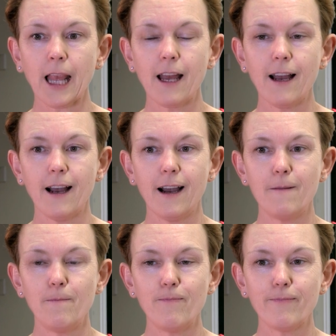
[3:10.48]

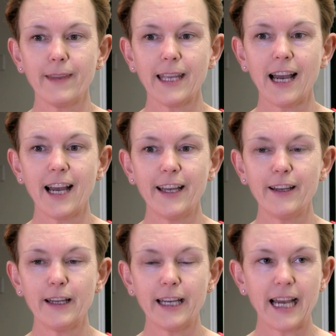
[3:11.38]

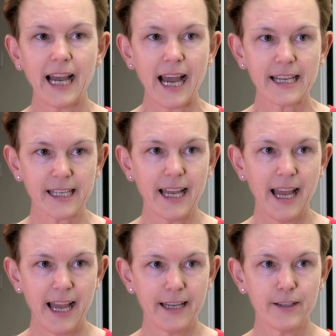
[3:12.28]
as a
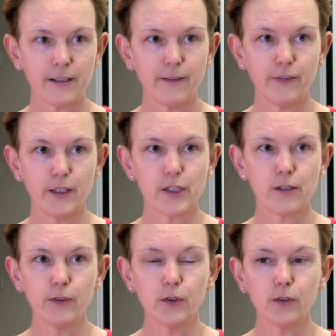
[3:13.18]
head, first
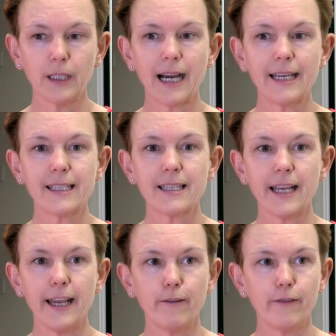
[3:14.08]
of all, I
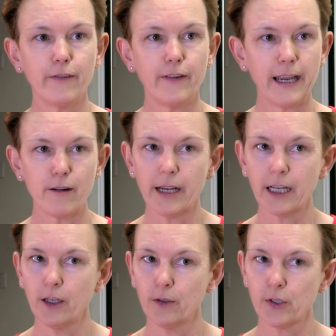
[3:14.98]
stay very
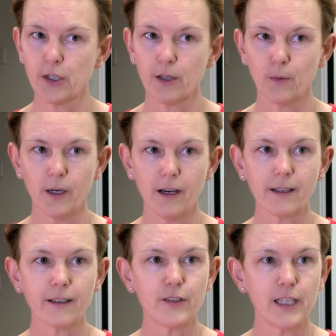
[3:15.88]
close to the
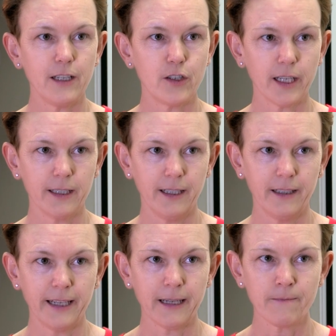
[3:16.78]
work of teaching and
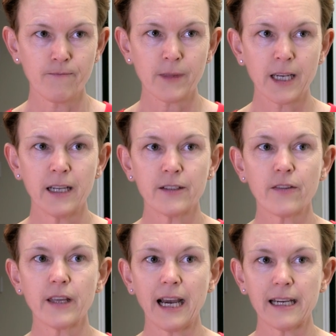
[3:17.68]
learning, and
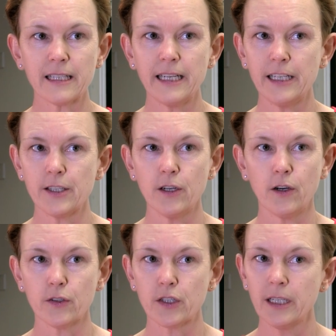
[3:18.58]
that is
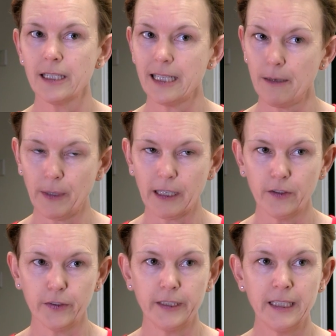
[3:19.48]
not
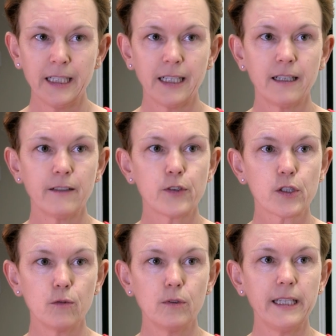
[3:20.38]
typical of
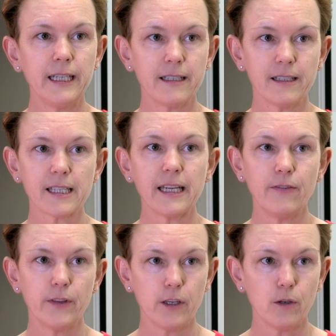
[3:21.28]
school leaders
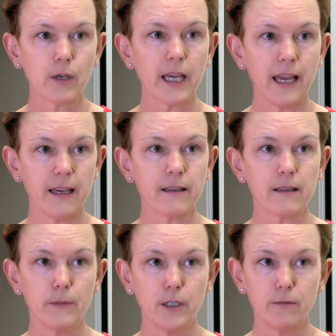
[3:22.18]
in the UK at
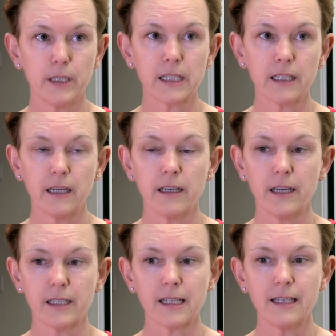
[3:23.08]
the moment.
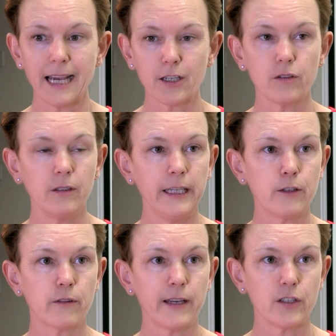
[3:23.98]
As a national
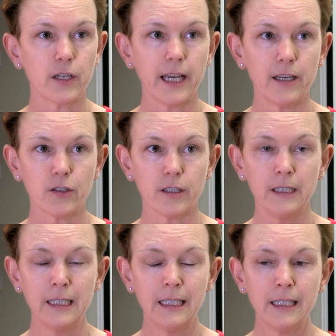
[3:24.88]
leader of education,
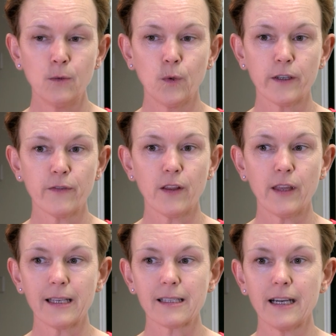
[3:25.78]
one of the
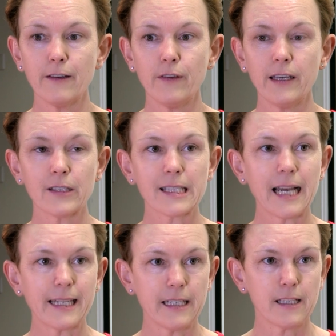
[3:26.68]
things I feel
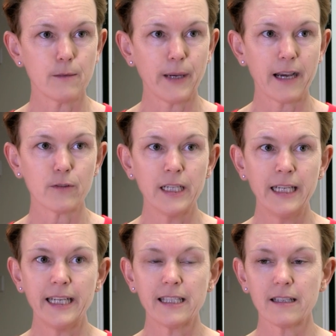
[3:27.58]
saddest about
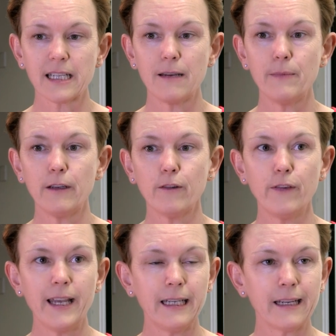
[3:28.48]
is that I'm in
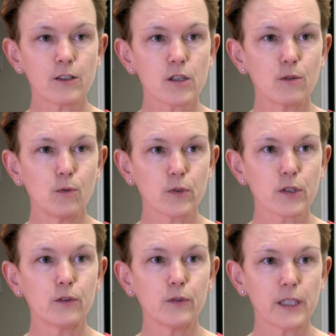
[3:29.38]
failing
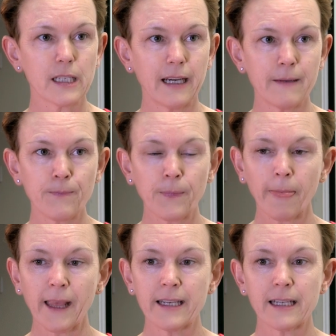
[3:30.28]
schools all the time,
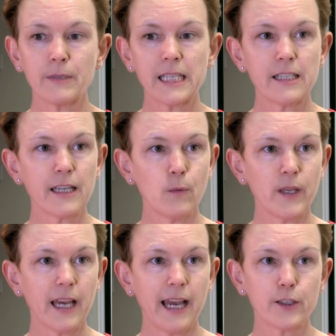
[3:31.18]
and I'm sitting
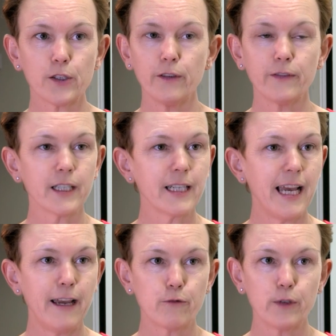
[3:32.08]
with heads who've done
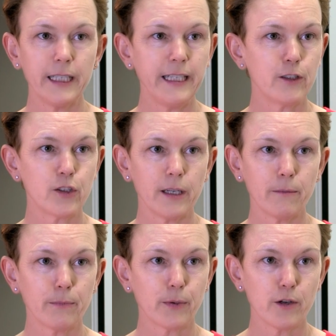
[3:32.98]
every
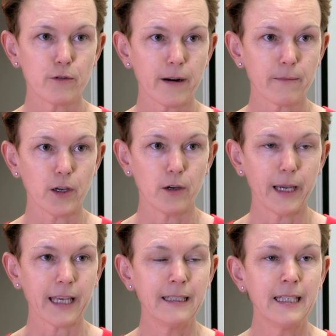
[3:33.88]
leadership programme
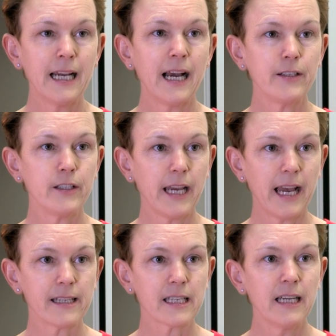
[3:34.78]
going and
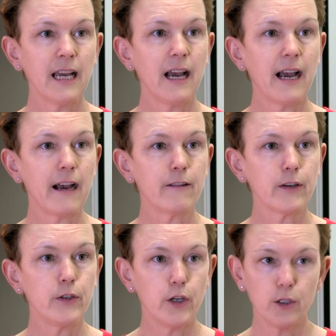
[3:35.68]
yet have
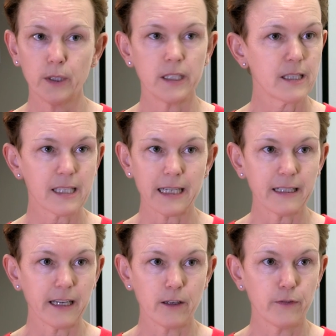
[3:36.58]
no
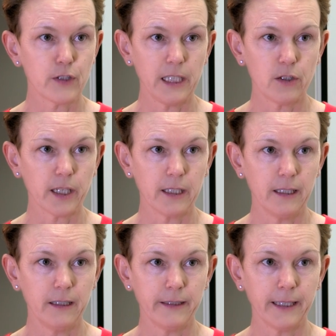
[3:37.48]
understanding of teaching and
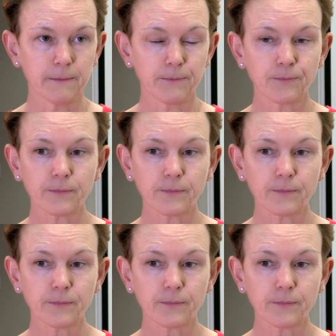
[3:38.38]
learning.